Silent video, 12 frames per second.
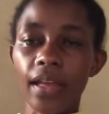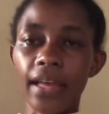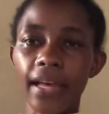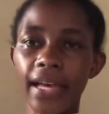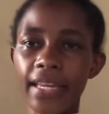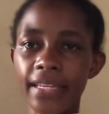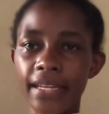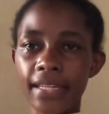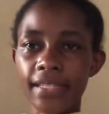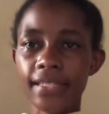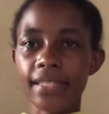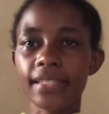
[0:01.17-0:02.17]
Hi
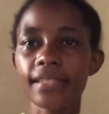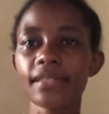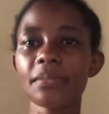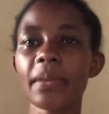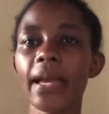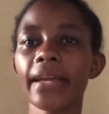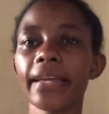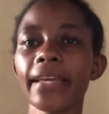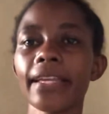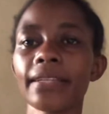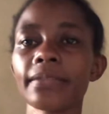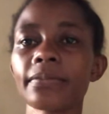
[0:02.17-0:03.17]
guys, it is me
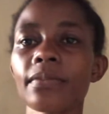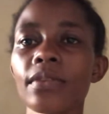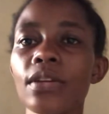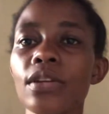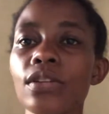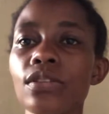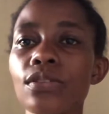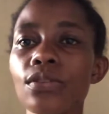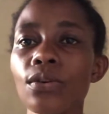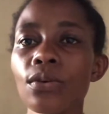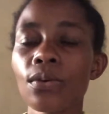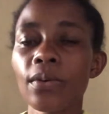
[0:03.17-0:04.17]
again.
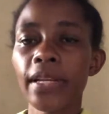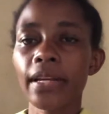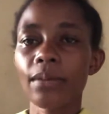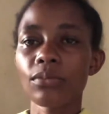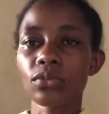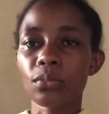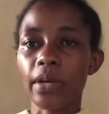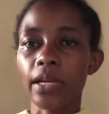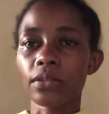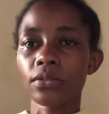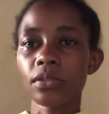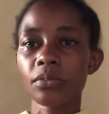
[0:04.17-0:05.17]
So welcome to my
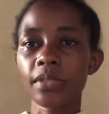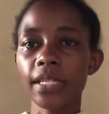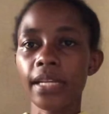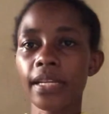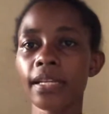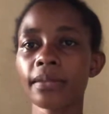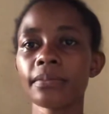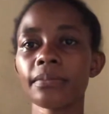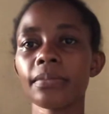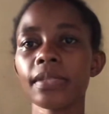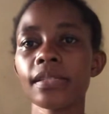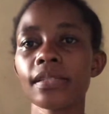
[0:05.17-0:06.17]
YouTube channel.
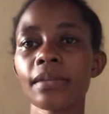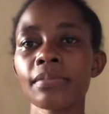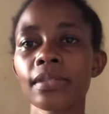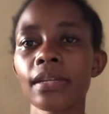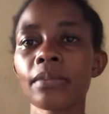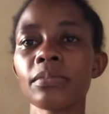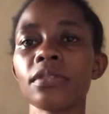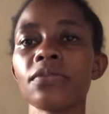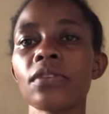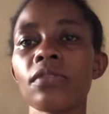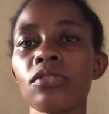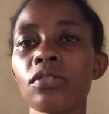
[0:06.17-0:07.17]
Please subscribe if
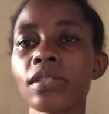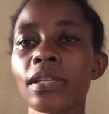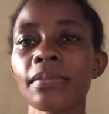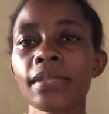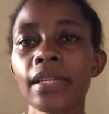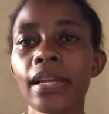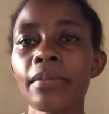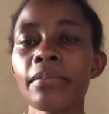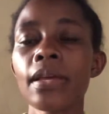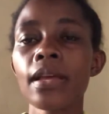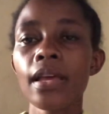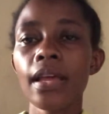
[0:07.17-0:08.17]
you have not subscribed.
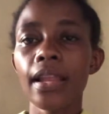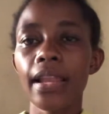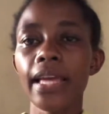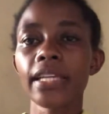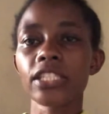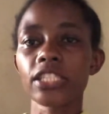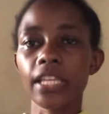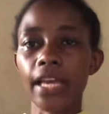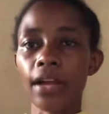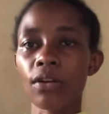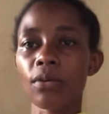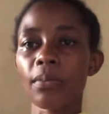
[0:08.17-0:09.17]
Like, share,
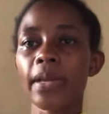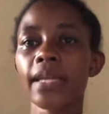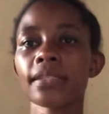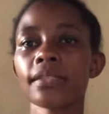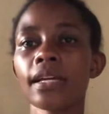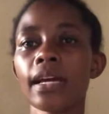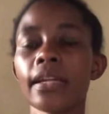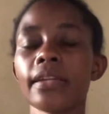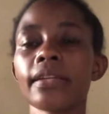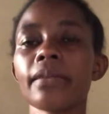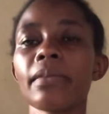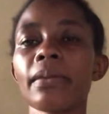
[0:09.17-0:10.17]
comment, and
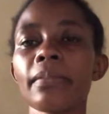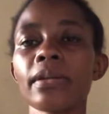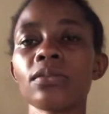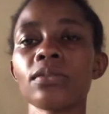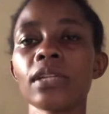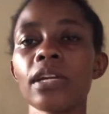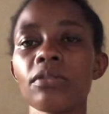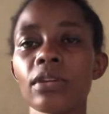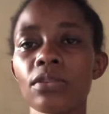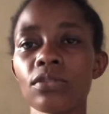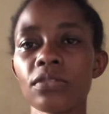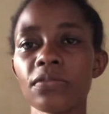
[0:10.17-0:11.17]
remember to turn your
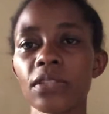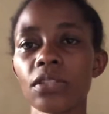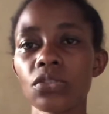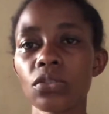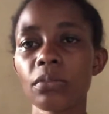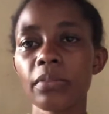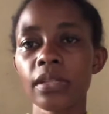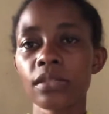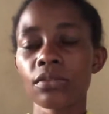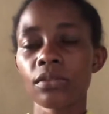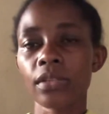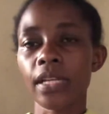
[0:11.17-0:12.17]
notification bell so
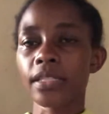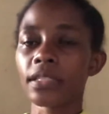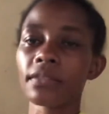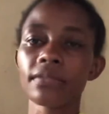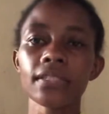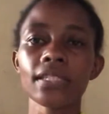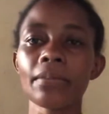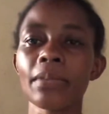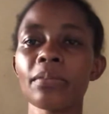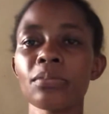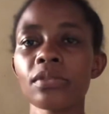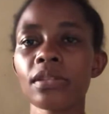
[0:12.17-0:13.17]
that every time I
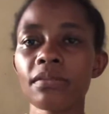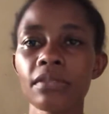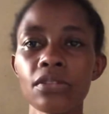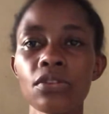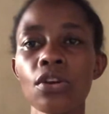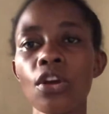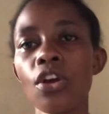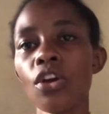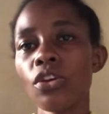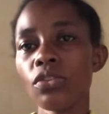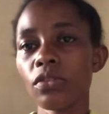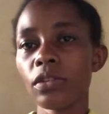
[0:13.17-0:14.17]
post a video,
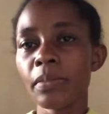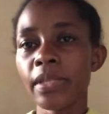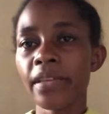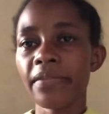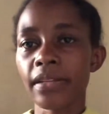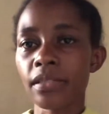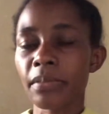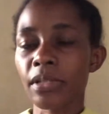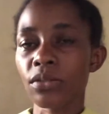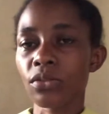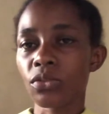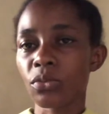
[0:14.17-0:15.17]
you will be the first
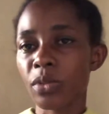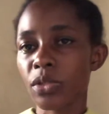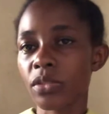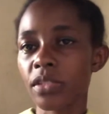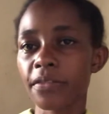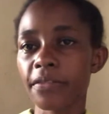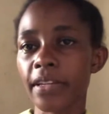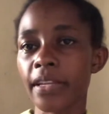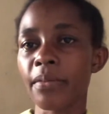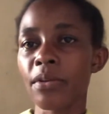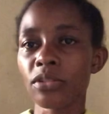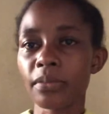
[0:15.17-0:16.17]
person to be notified
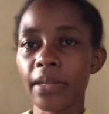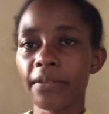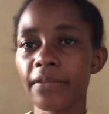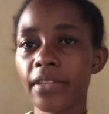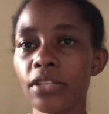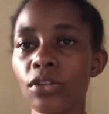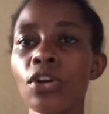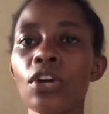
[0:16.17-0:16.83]
about my video.